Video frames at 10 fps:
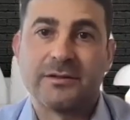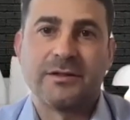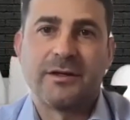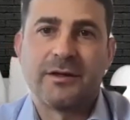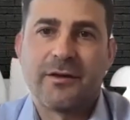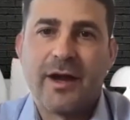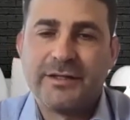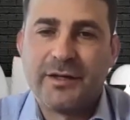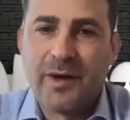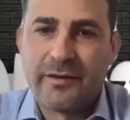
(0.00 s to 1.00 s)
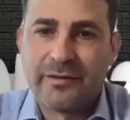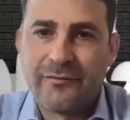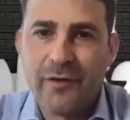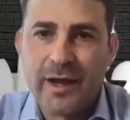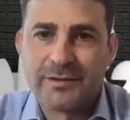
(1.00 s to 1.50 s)
It's a crazy amount
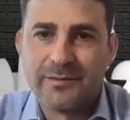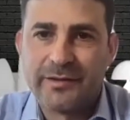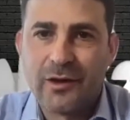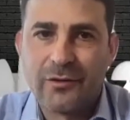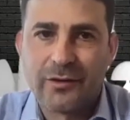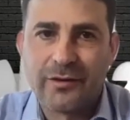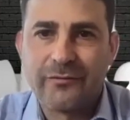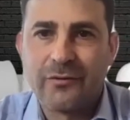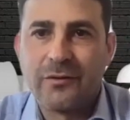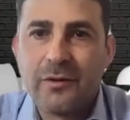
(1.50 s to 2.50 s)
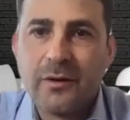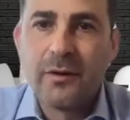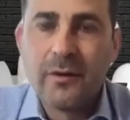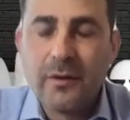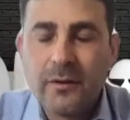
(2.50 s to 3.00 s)
of ransom that they were looking for.